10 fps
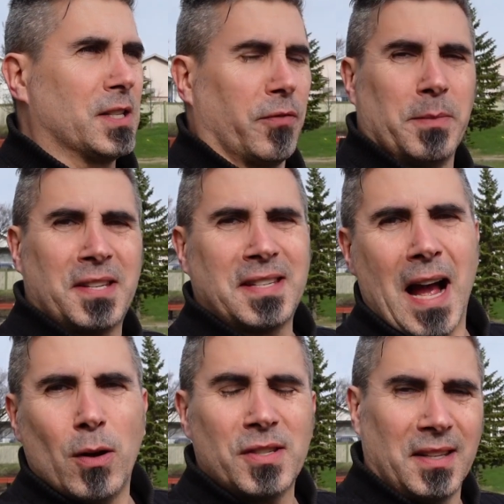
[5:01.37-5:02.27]
from the
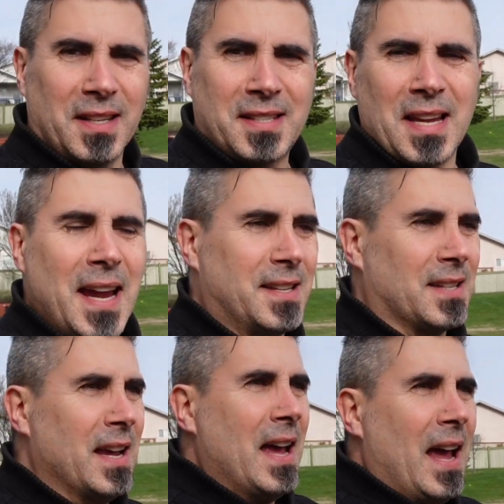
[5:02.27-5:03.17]
sounds and the
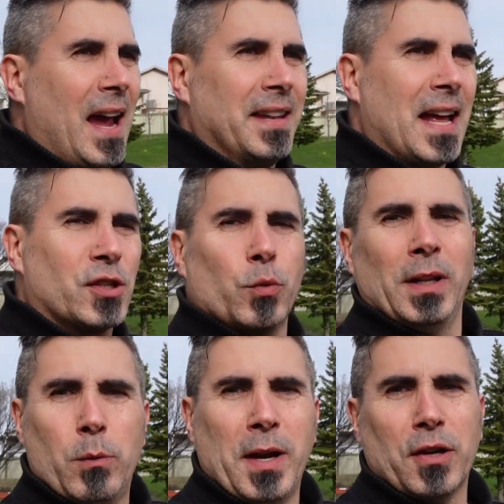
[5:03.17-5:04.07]
sights, and that's
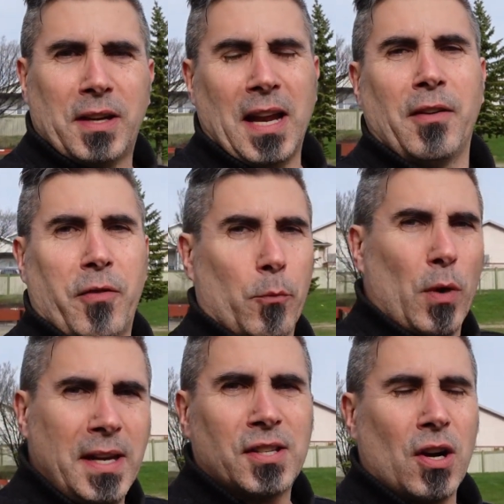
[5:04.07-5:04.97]
really what you're getting from
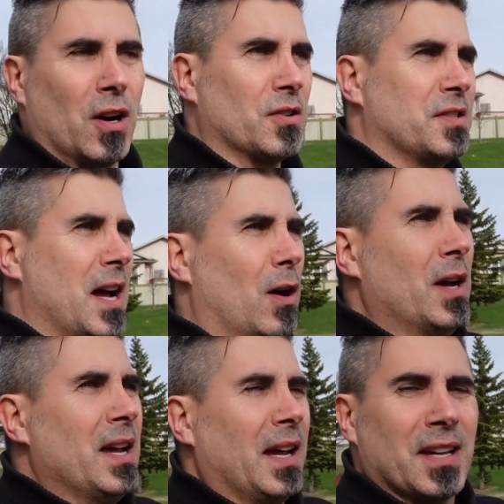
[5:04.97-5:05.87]
race cars. Now,
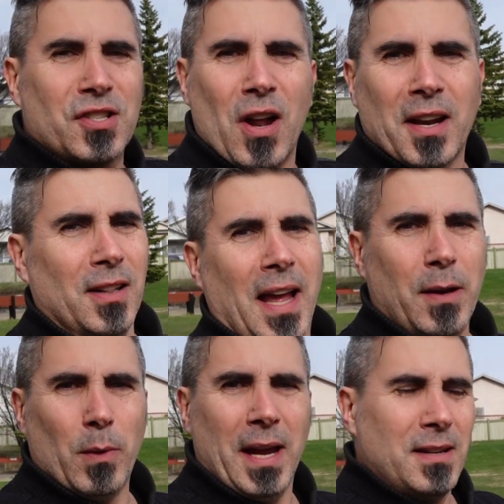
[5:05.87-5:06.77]
it's not a
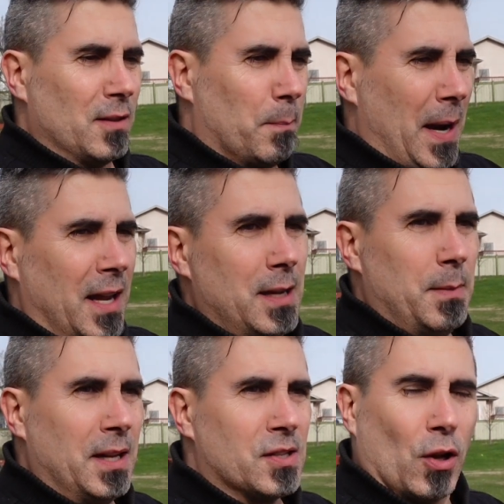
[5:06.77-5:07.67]
lightweight by any
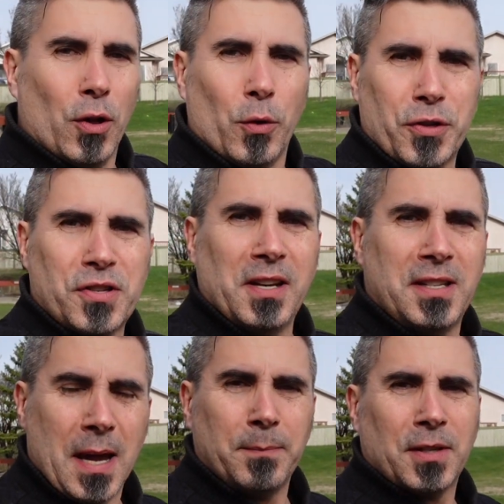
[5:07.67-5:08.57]
means, although there's an
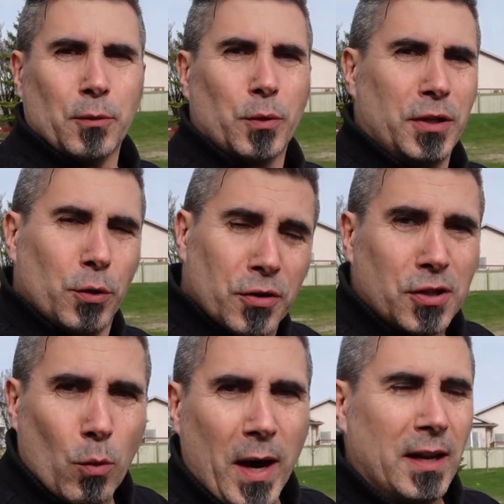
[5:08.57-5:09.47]
attempt to reduce
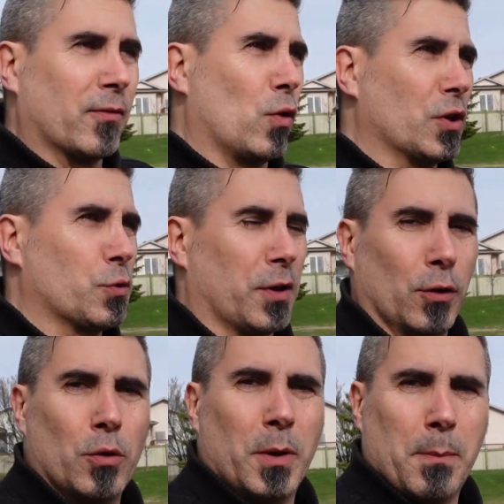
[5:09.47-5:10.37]
the weight, of course, with
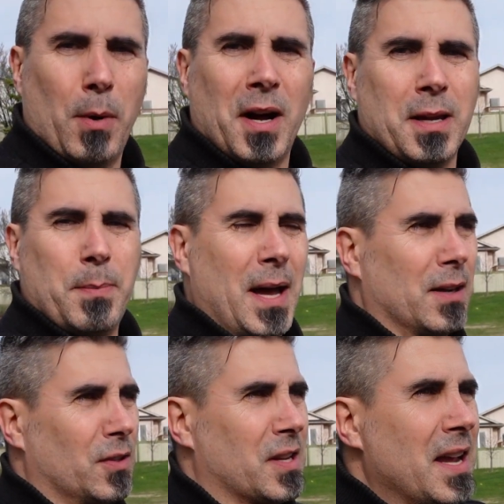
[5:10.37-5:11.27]
aluminum body
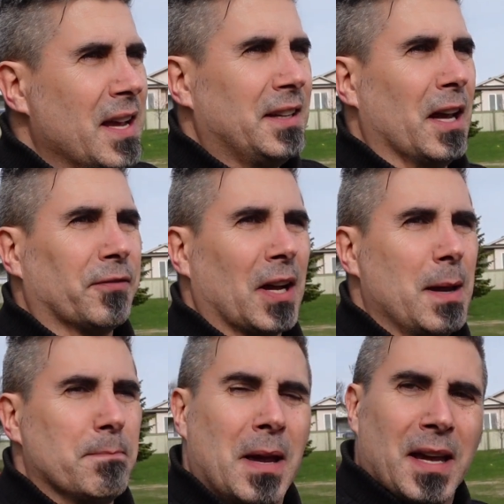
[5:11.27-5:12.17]
panels. The
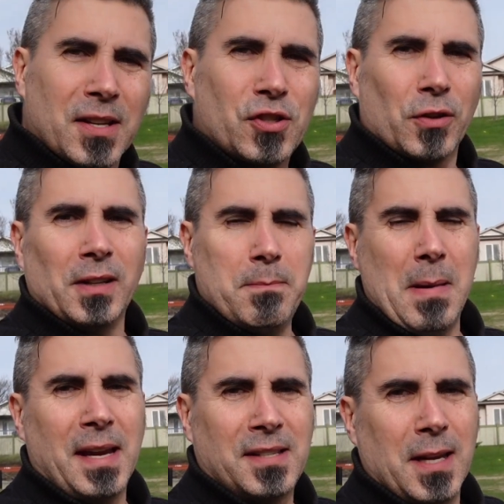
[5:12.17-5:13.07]
F-Type certainly
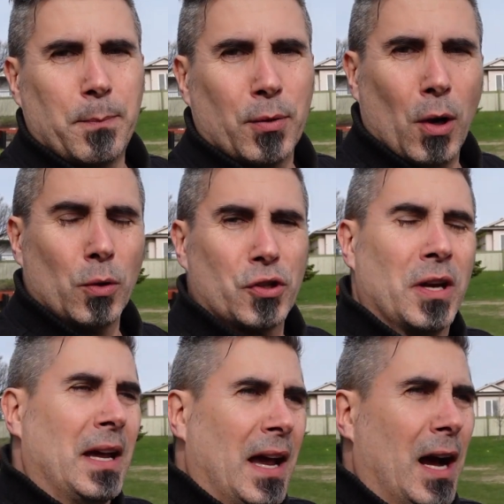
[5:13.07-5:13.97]
makes the approach.
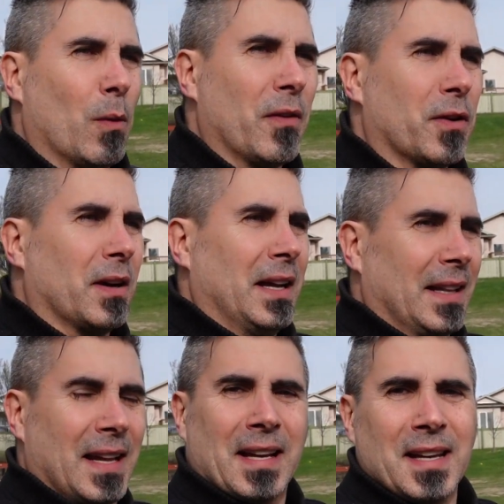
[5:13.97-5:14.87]
However,
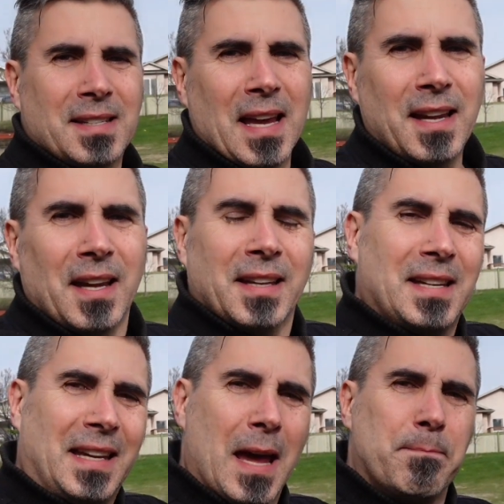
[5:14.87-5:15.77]
like I said,
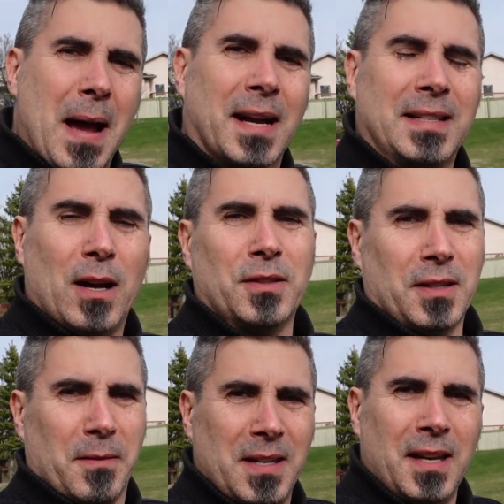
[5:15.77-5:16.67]
to get back down to
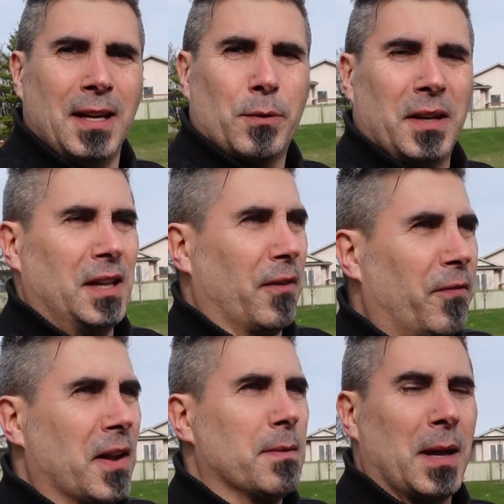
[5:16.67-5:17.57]
the nitty-gritty, the
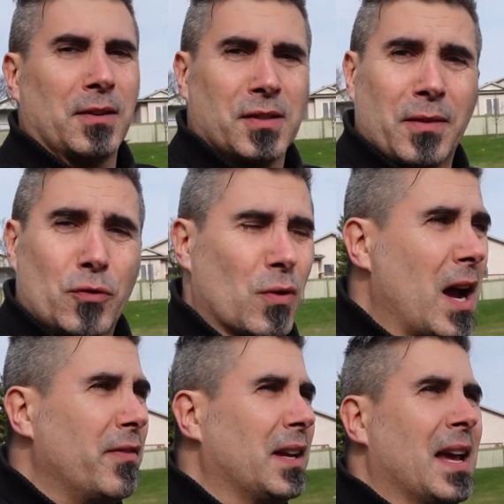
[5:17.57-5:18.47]
fundamentals of
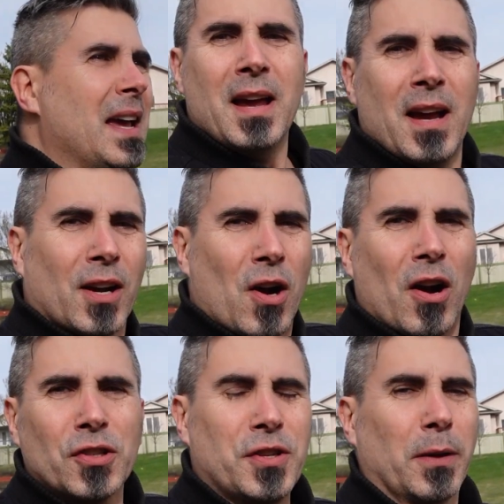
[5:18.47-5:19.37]
driving,
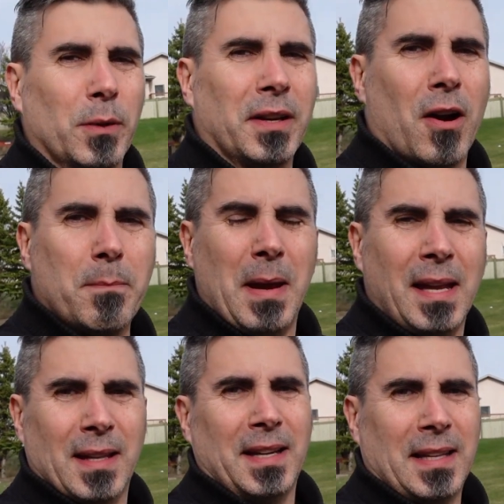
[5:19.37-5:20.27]
cars generally aren't
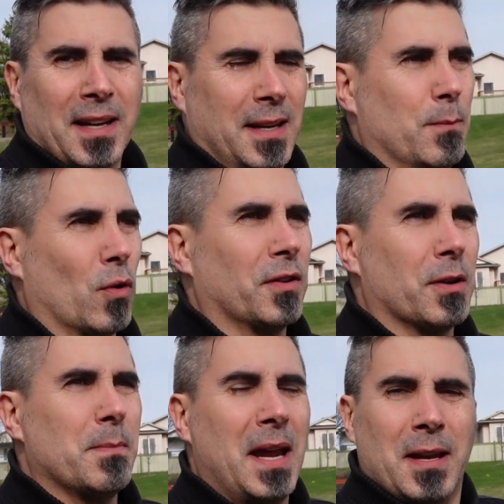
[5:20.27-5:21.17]
made like that anymore.
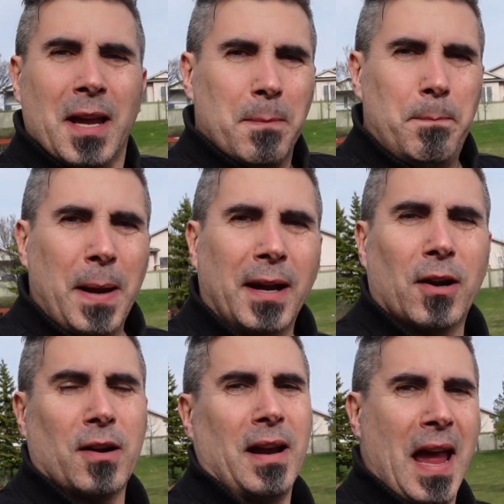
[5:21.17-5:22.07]
They're made
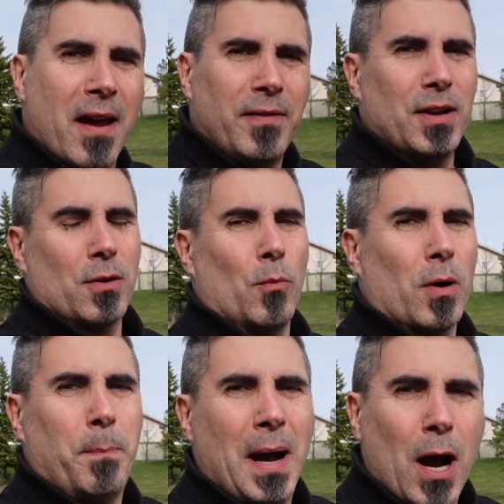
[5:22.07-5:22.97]
bigger, heavier,
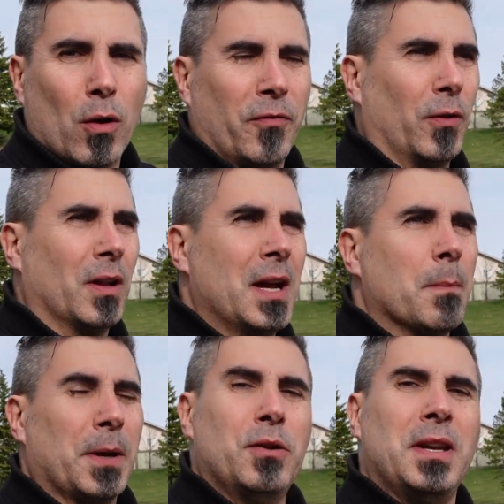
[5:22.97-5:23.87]
more powerful,
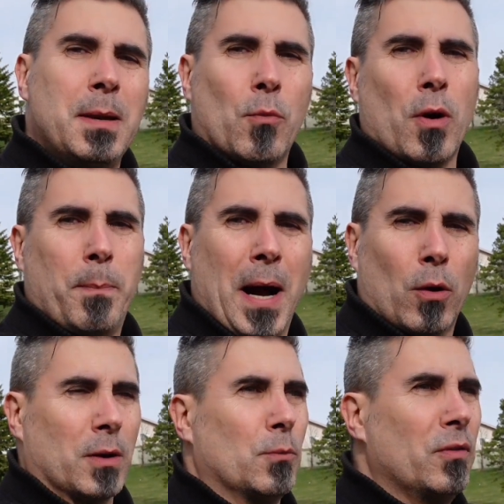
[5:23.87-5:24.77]
but you need more
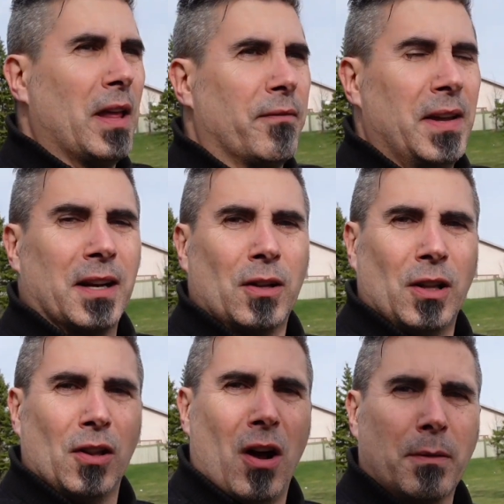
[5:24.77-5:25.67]
power to move that vehicle
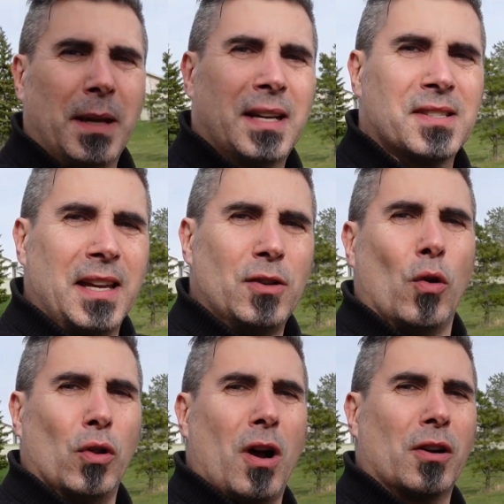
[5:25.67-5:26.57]
along because they no
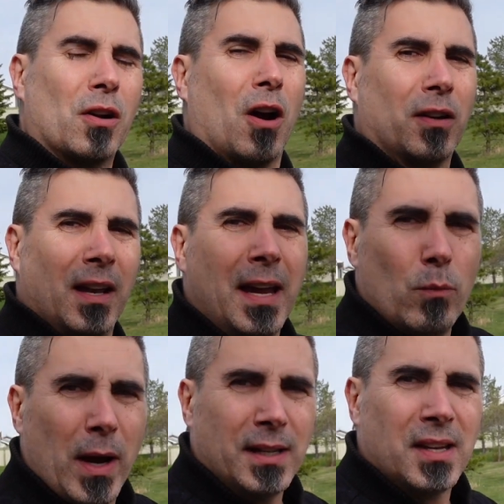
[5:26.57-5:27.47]
longer are
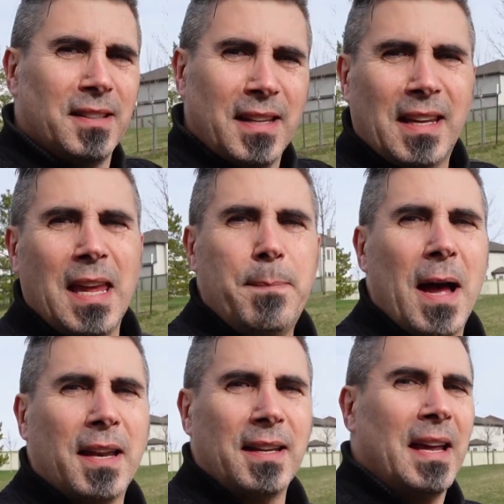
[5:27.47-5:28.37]
lightweights. They keep
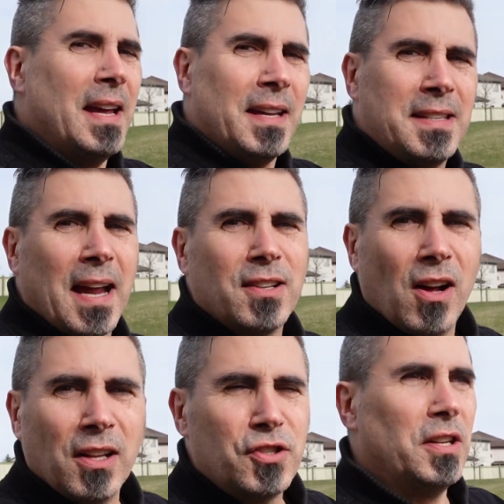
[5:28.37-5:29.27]
adding
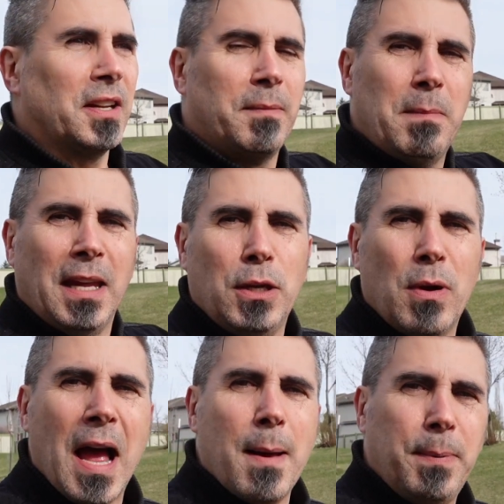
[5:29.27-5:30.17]
technology to make you
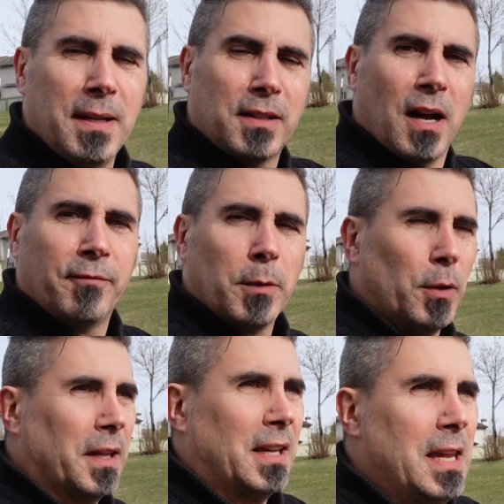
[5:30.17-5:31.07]
happy and
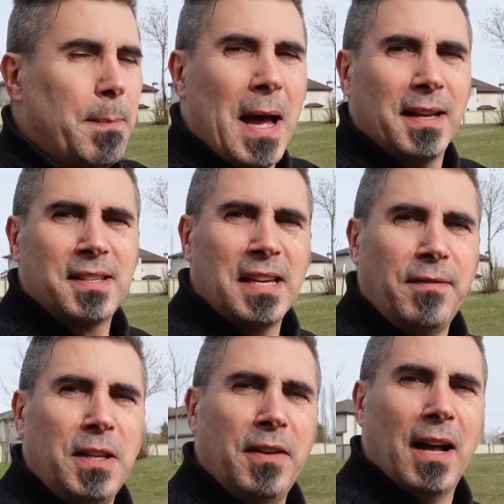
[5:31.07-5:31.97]
comfortable. They keep adding
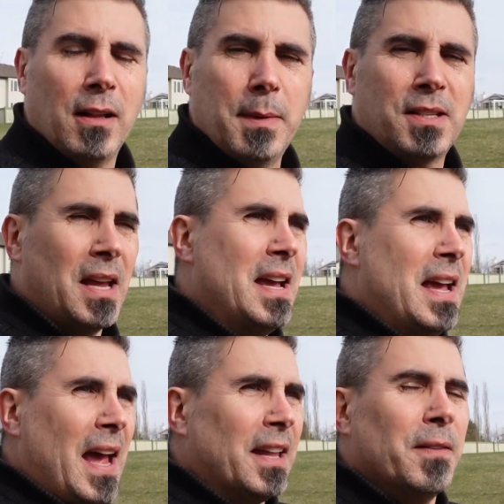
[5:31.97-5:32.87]
safety elements,
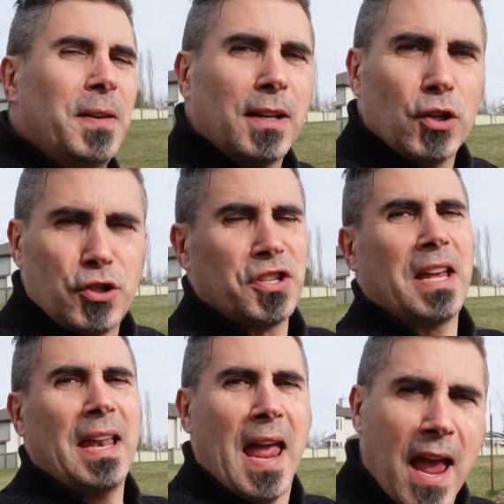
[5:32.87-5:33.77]
and the vehicles just
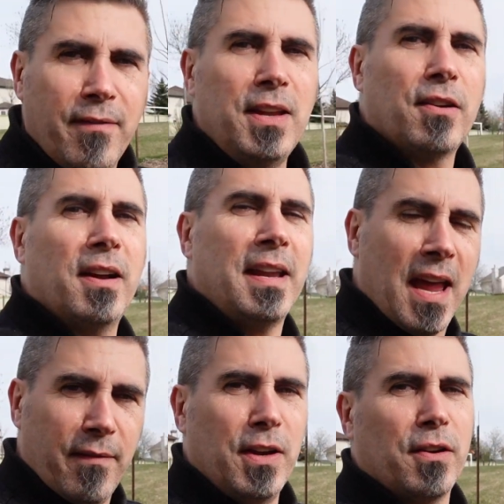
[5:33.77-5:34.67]
get heavier and
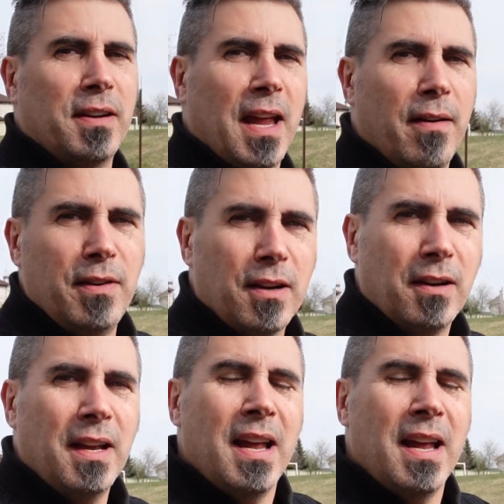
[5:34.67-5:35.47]
heavier and heavier.